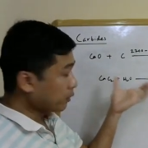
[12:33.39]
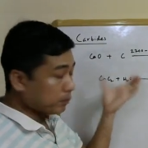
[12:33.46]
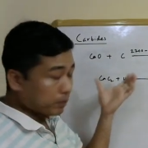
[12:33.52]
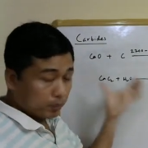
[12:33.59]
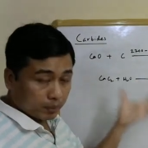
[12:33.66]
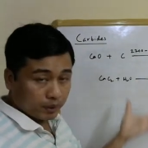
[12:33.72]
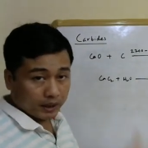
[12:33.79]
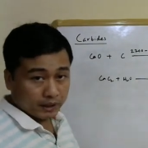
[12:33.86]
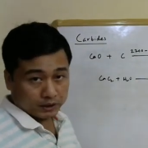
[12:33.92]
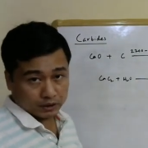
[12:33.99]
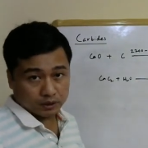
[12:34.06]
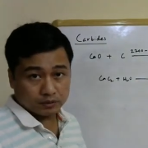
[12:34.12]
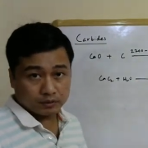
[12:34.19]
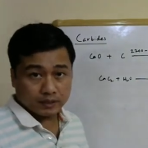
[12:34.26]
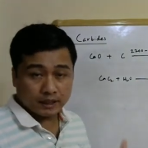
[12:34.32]
preparation
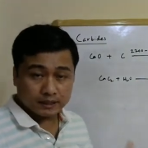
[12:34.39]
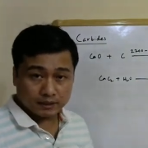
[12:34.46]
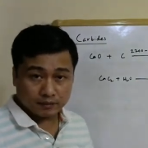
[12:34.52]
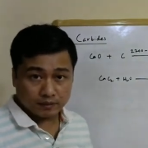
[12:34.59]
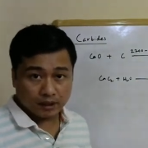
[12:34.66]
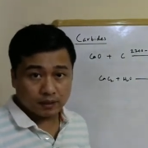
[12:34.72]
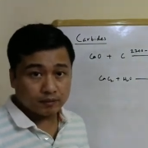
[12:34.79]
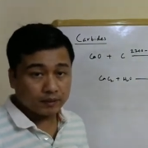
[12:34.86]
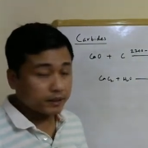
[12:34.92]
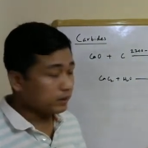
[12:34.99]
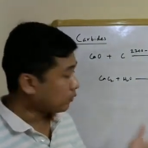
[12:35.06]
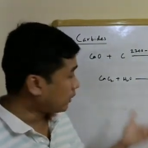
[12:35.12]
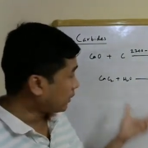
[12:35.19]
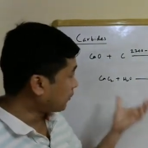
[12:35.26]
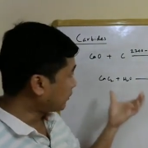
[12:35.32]
of calcium carbide,
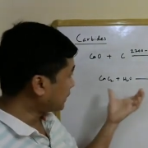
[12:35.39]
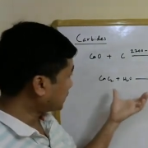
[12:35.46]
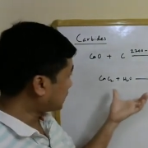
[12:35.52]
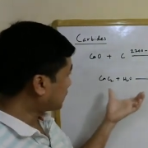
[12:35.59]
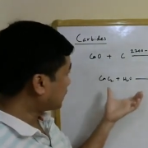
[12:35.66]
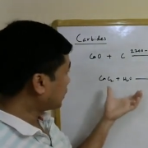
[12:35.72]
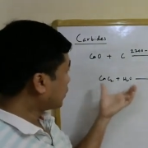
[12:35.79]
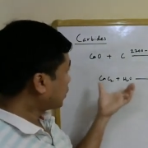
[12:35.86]
one must